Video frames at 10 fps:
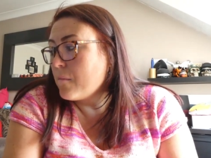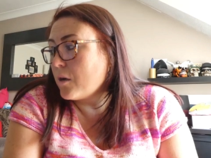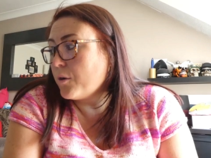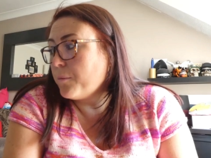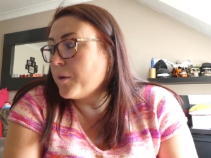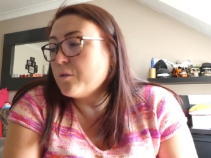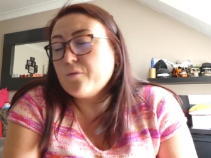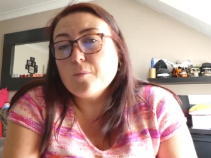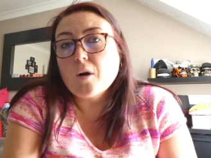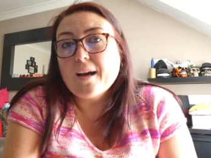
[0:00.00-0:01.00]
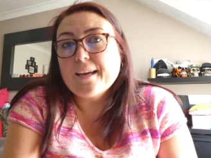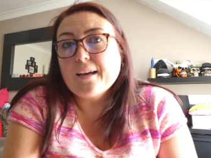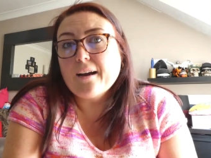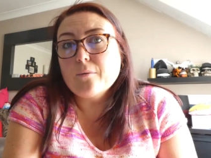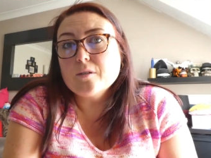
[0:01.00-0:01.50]
I know most of them are
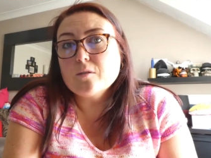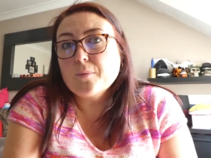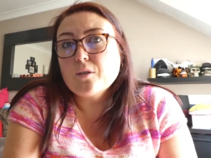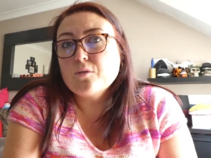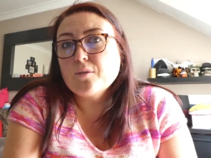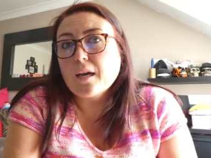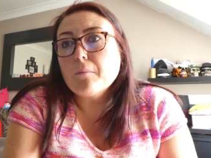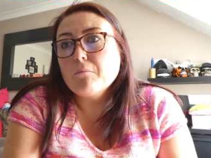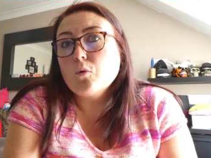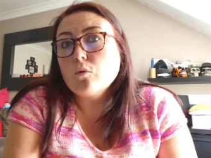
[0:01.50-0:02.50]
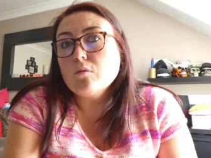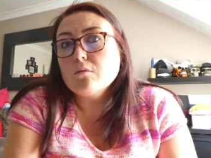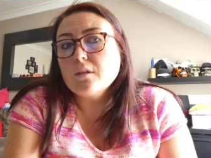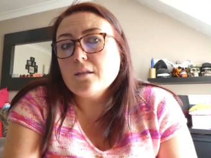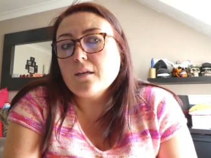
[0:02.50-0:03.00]
eight hours, but you do get more
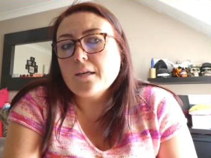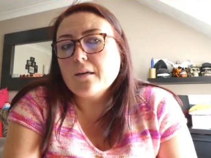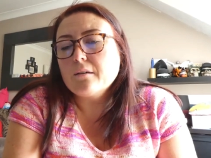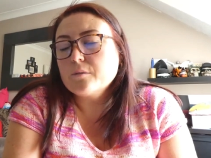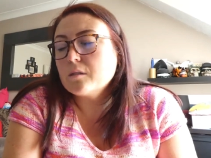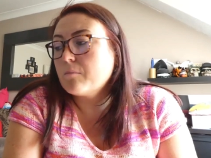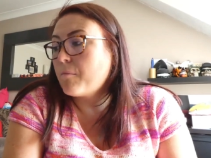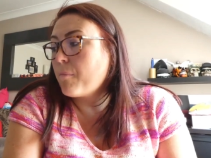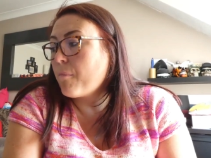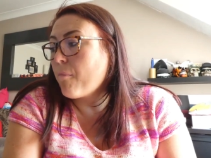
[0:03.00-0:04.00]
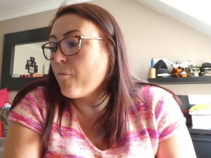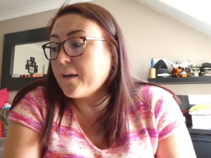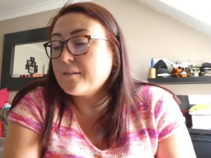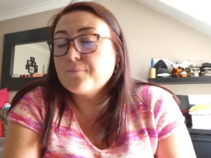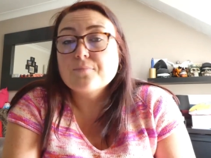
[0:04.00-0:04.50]
than eight hours.
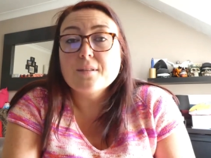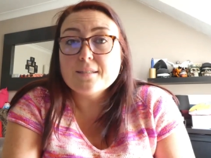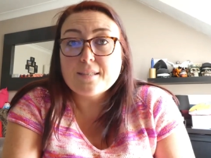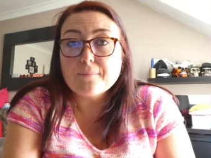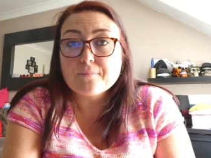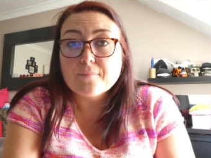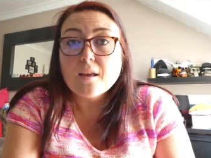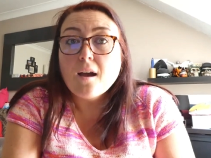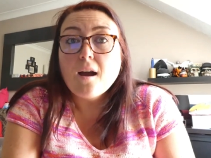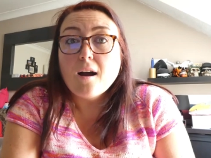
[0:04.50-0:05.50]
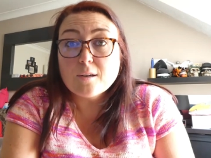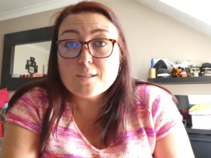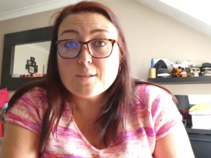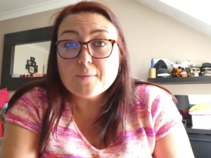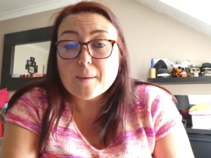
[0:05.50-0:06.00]
Right, that's it. I'm going
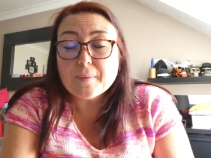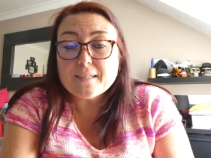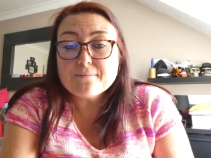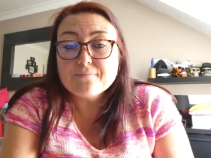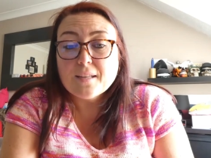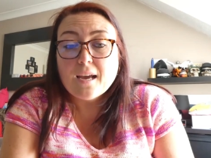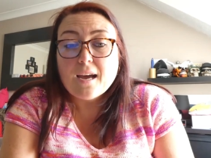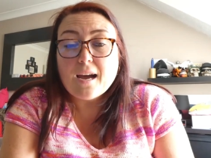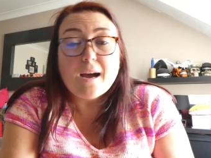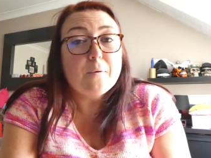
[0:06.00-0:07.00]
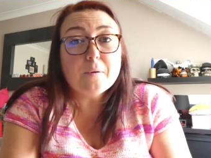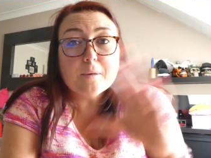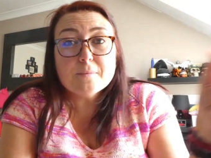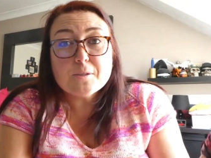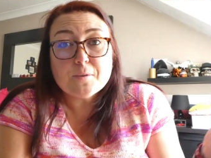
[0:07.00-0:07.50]
to stop rambling. Uh,
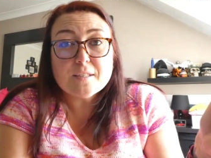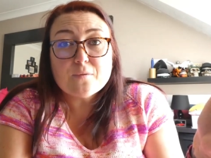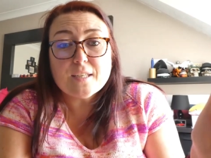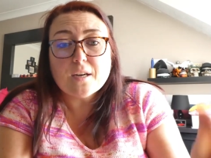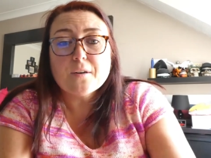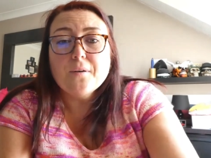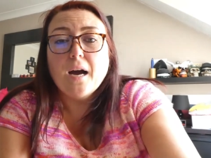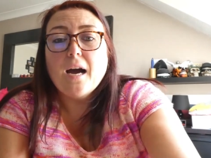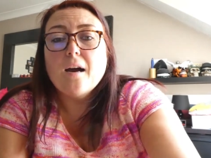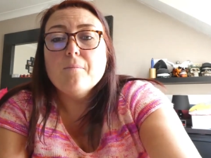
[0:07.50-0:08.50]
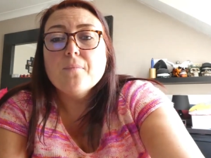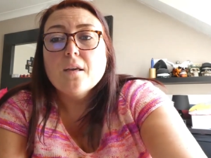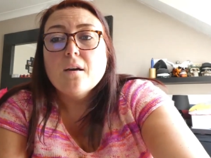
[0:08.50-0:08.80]
welcome to this video. Um,